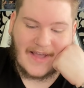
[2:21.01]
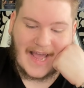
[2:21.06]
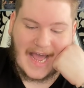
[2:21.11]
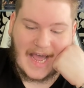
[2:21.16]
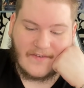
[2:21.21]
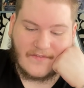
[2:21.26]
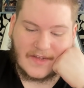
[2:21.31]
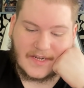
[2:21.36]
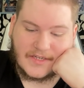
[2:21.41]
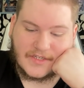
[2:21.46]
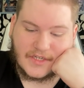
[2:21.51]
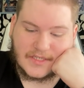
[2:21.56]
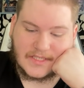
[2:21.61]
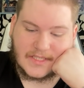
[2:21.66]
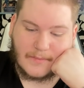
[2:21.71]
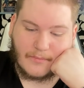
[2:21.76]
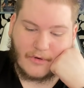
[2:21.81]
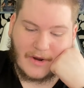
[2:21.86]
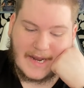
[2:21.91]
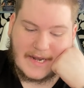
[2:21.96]
having just
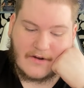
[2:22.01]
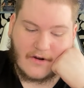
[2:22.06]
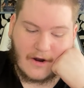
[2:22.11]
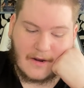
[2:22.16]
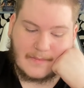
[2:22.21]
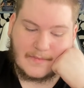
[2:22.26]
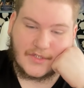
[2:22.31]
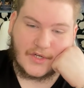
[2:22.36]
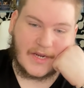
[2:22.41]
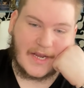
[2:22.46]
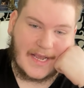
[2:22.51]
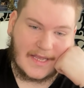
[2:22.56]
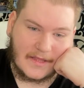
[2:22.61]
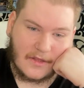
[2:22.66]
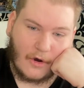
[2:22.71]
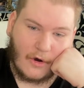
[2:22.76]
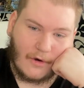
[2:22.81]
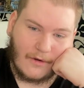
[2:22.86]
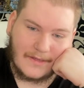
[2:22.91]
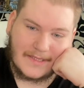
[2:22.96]
the breadcrumbs, you're getting
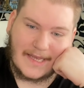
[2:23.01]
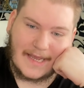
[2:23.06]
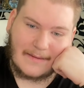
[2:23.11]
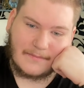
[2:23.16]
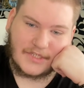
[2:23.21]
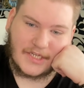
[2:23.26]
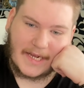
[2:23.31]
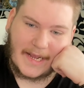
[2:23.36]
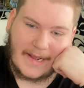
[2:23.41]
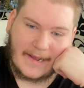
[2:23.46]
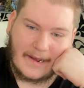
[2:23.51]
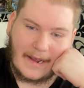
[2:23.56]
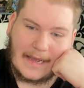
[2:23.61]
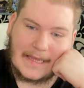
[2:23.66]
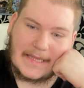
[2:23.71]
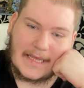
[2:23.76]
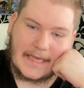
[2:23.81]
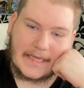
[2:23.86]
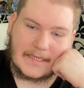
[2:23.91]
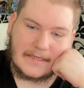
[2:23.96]
the whole damn chicken
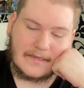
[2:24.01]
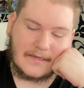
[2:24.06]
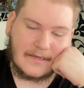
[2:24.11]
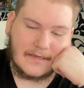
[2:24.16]
cutlet.